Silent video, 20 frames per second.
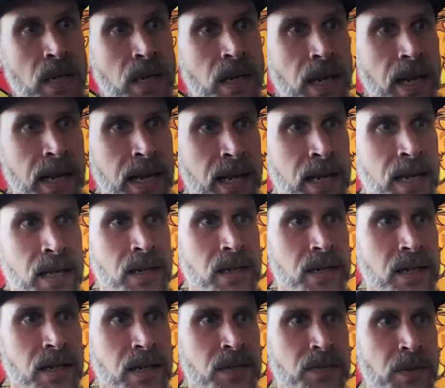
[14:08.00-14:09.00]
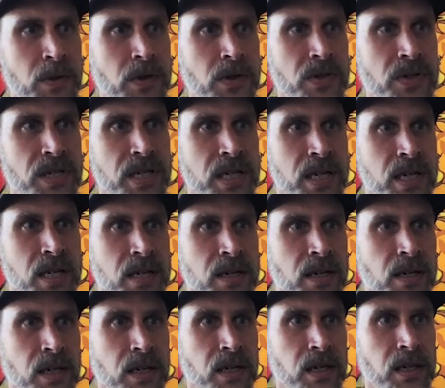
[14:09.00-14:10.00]
and is
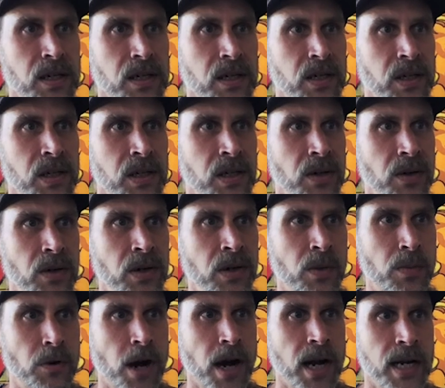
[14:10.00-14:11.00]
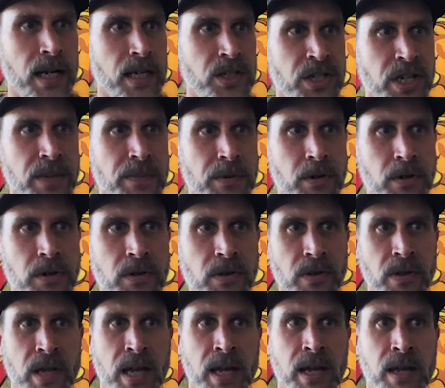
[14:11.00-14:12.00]
producing, you know, product cheaper
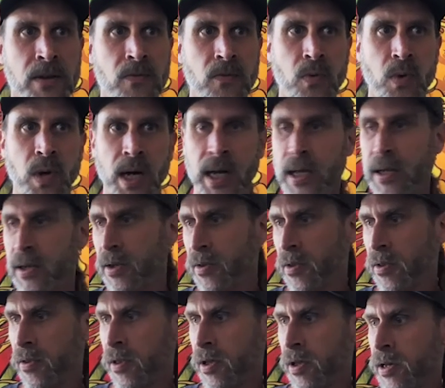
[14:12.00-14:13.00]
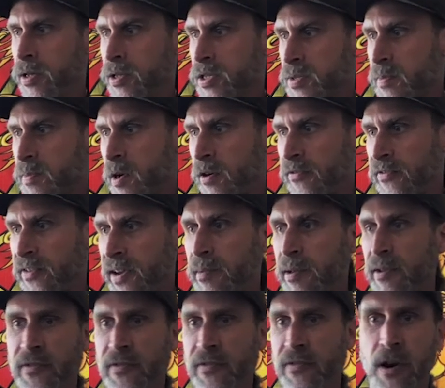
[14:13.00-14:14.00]
than what the small
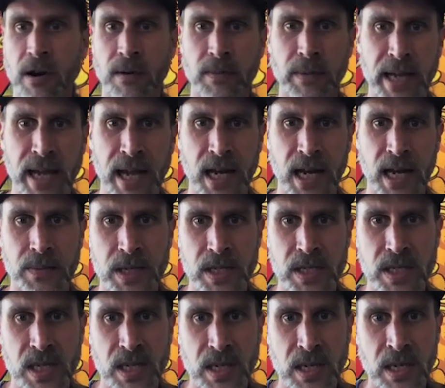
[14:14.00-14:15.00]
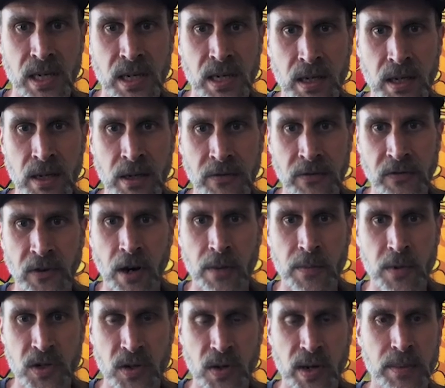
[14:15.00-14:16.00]
family farm cannabis
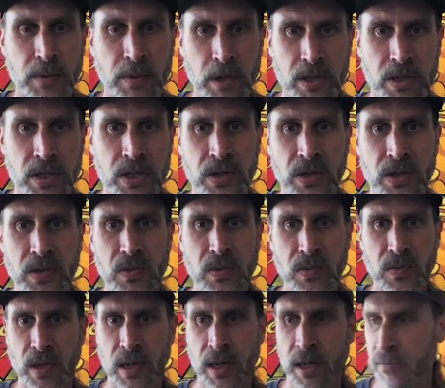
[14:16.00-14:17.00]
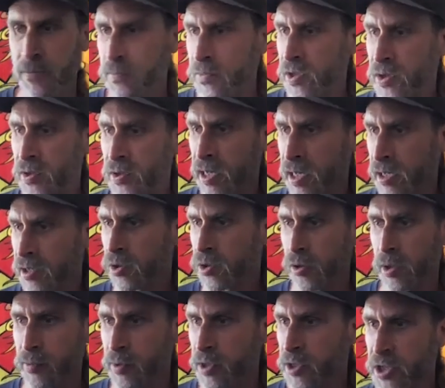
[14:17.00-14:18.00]
farmers are able to do, doing it
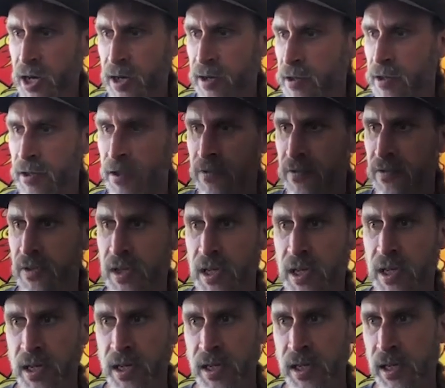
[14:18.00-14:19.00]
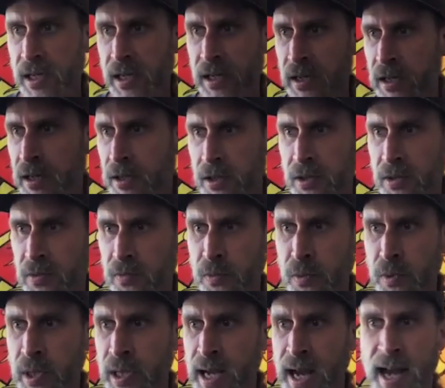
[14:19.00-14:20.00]
totally regenerative in a
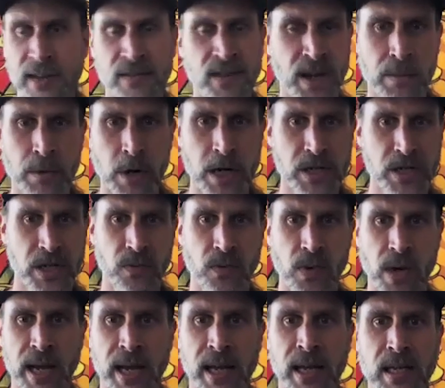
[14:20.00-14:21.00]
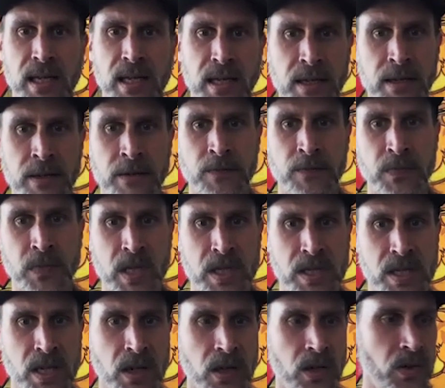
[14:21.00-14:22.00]
really high vibration way.
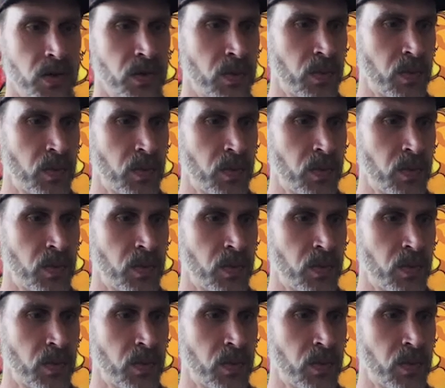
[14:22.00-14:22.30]
So,